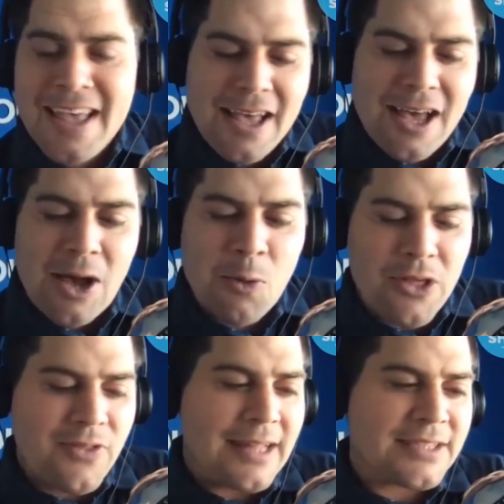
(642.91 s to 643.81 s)
right, uh,
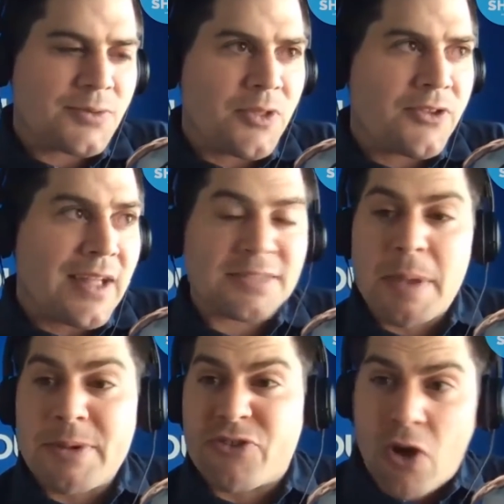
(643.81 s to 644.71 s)
right. Uh, whether that's whether
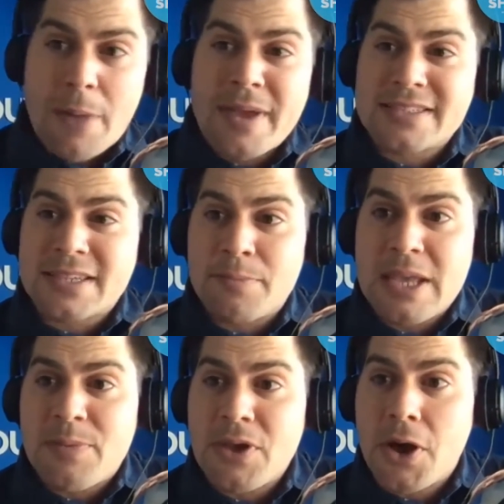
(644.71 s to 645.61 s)
that's maybe dropping
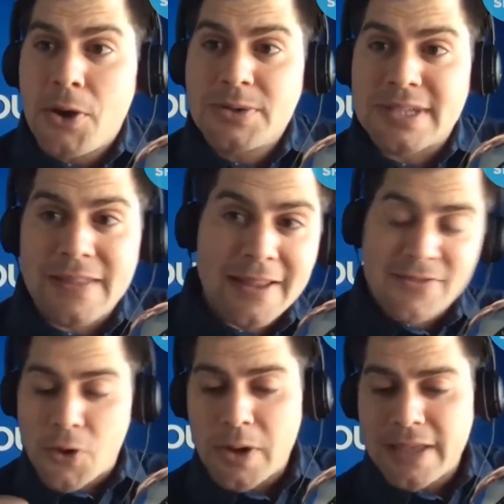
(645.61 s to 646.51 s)
some ppos and
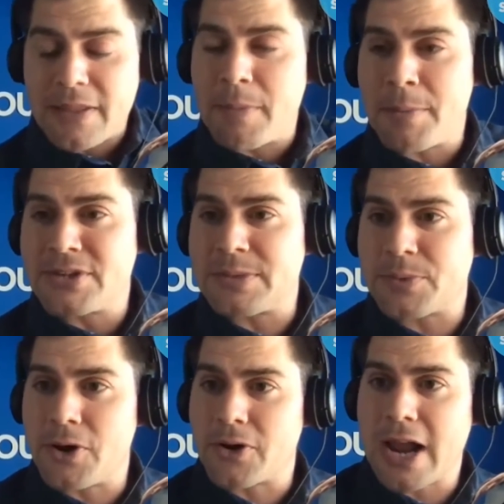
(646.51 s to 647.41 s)
then throwing in the
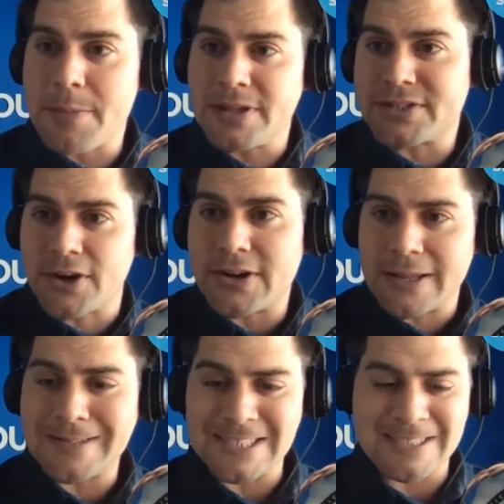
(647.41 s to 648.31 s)
membership program and
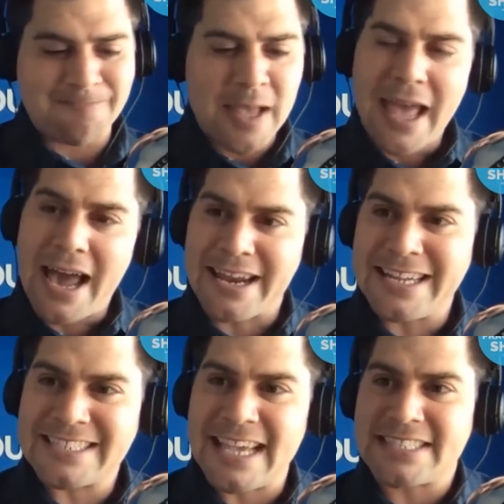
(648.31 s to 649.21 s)
starting to just
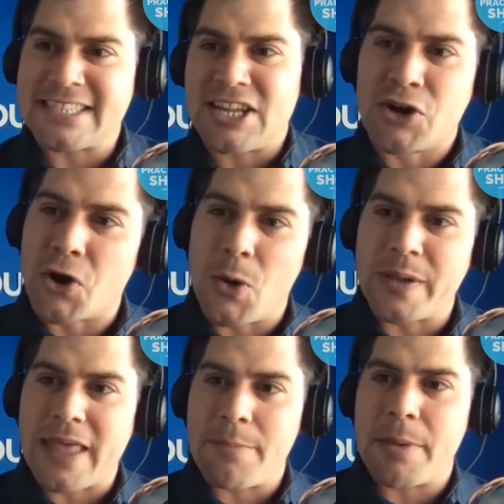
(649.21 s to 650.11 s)
out of necessity
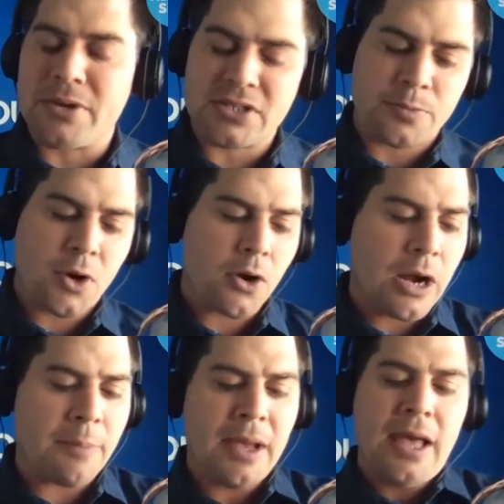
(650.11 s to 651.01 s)
growing that membership
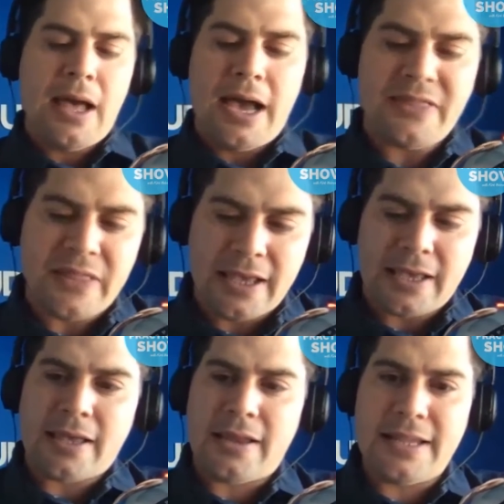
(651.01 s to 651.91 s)
program i
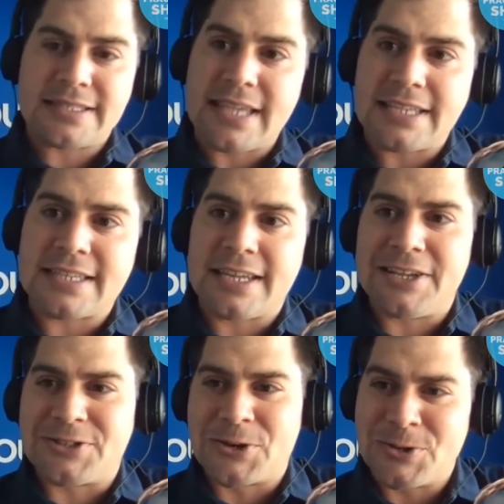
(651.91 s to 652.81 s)
think
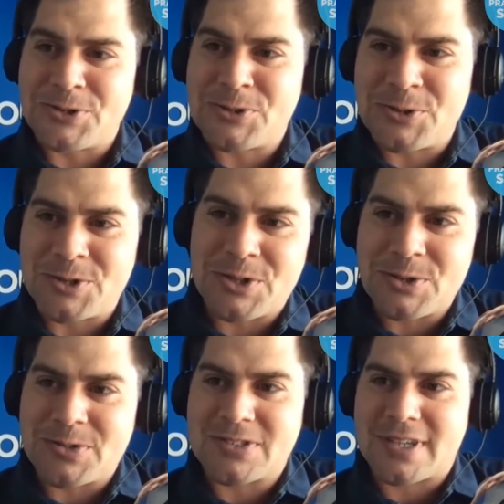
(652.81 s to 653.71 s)
necessity is a good tool
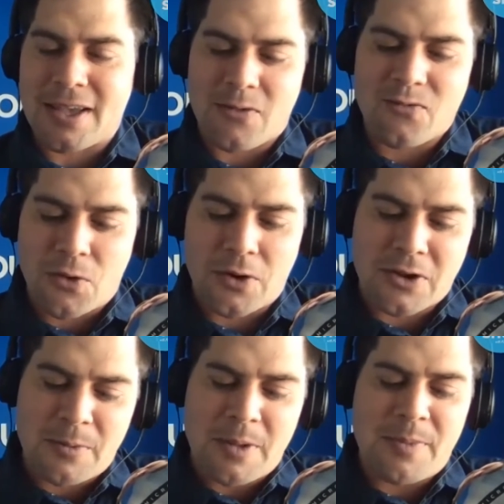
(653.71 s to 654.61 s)
to use uh,
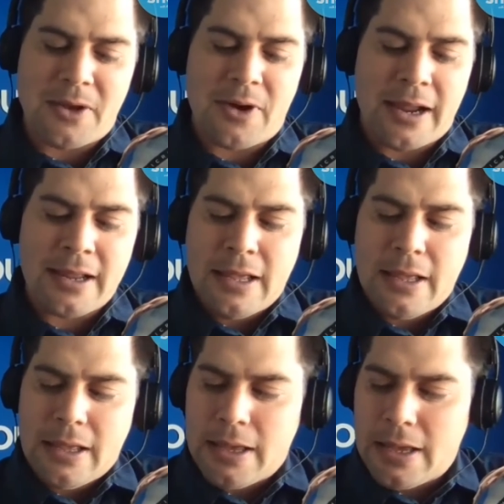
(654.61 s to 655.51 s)
for commitment right
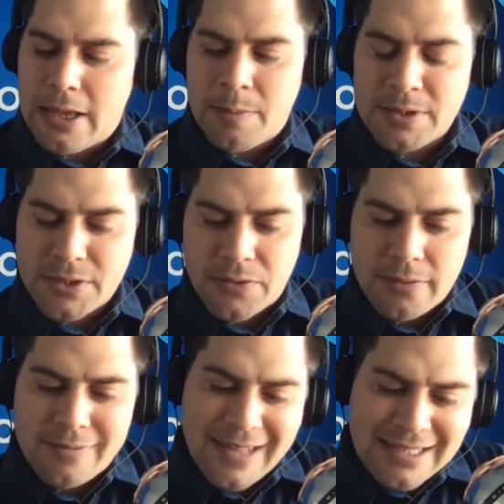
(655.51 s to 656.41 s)
um,
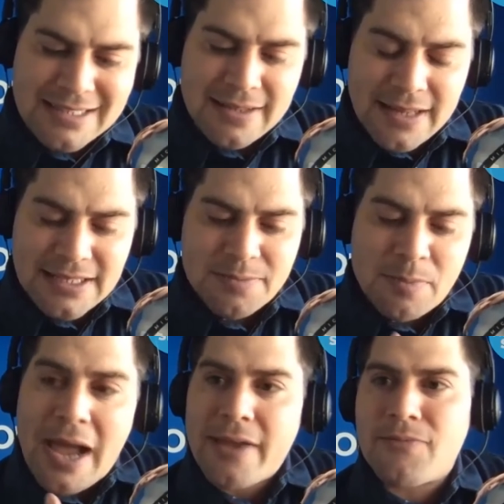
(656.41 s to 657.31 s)
so that's
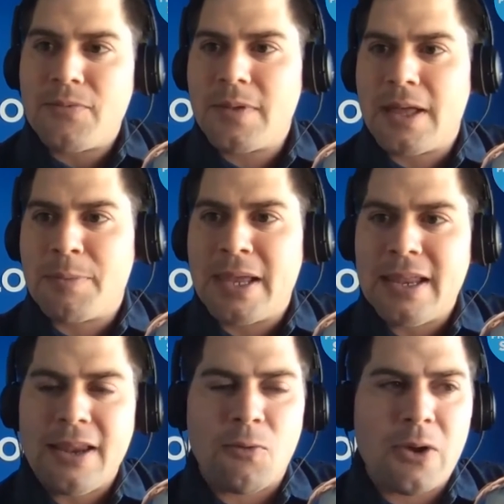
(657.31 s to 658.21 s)
that's my
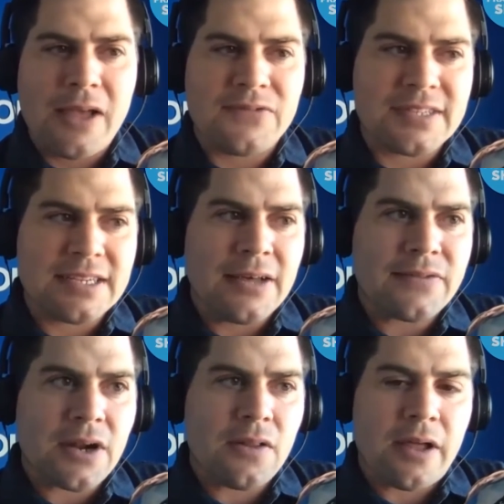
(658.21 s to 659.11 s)
opinion and what i've seen
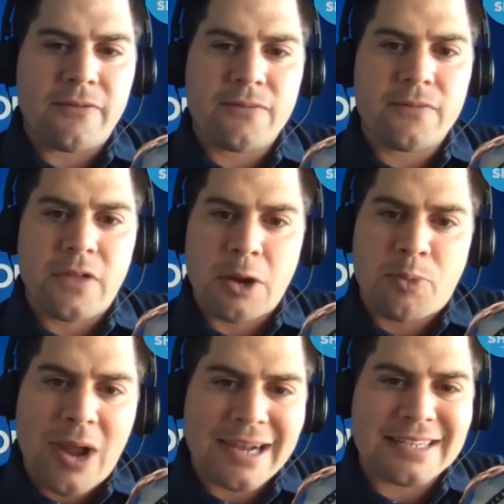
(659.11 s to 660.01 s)
out there a lot of a
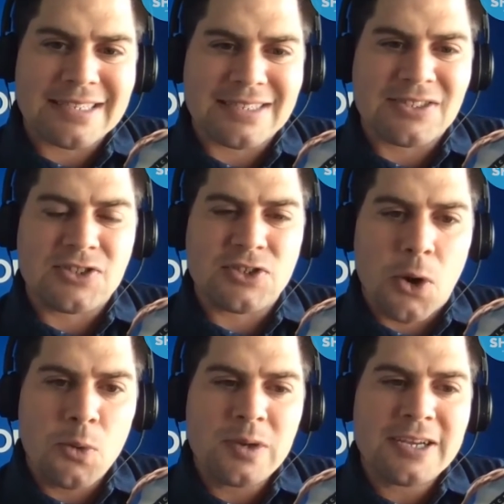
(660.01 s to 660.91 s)
lot of practices
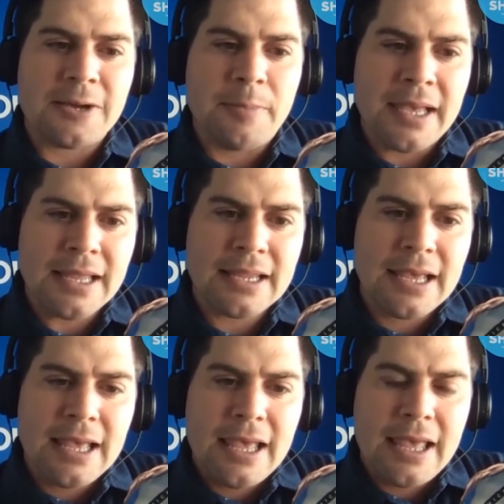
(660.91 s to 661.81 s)
don't
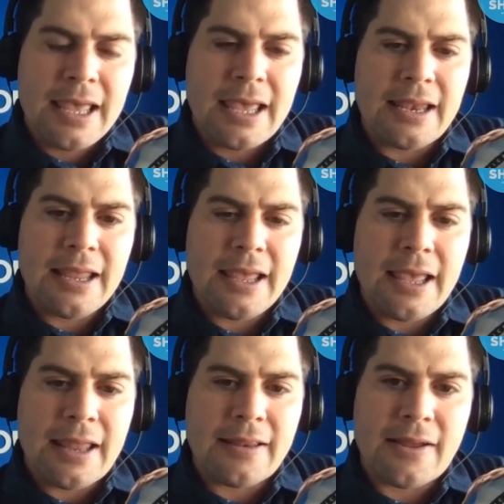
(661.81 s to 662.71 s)
commit right. and
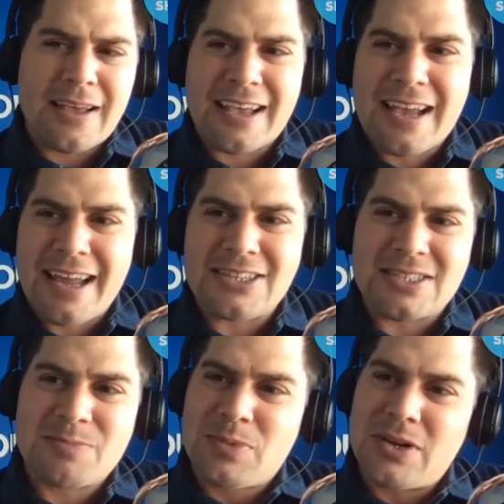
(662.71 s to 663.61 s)
and kind
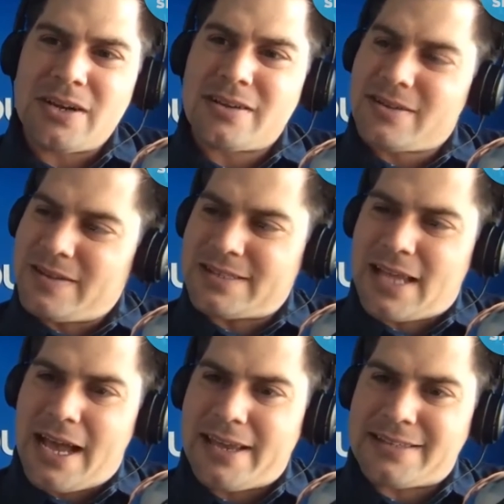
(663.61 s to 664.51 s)
of just put it to
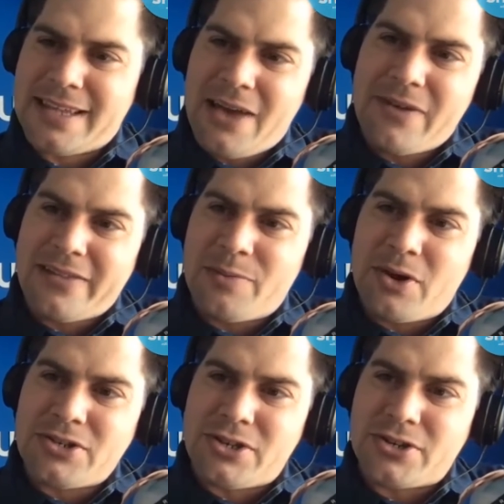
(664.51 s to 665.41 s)
the side and say yeah we got
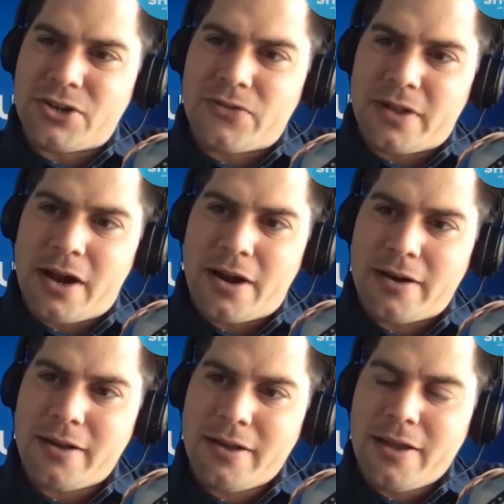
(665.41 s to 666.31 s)
the brochures over
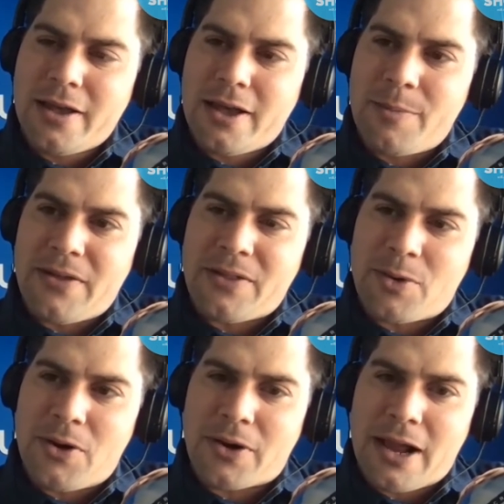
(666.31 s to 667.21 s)
there right
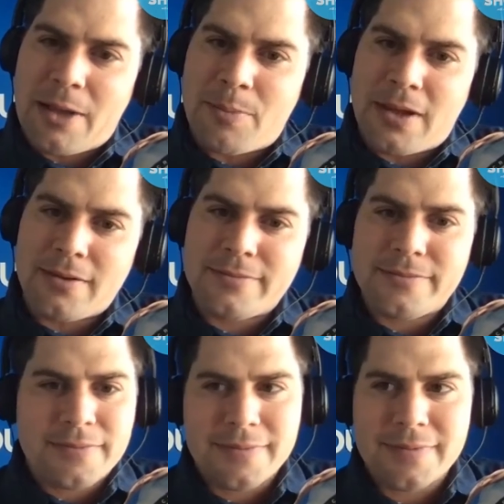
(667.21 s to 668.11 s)
about the program
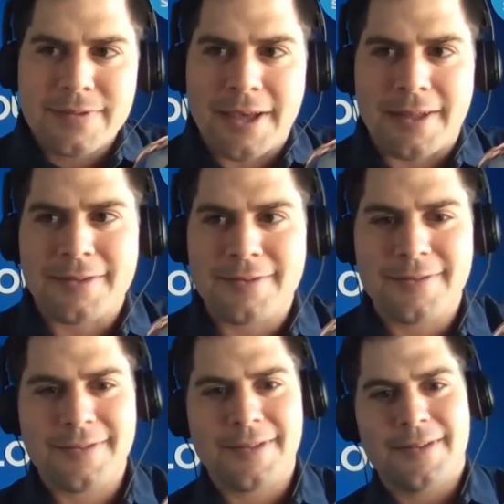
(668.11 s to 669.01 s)
but yeah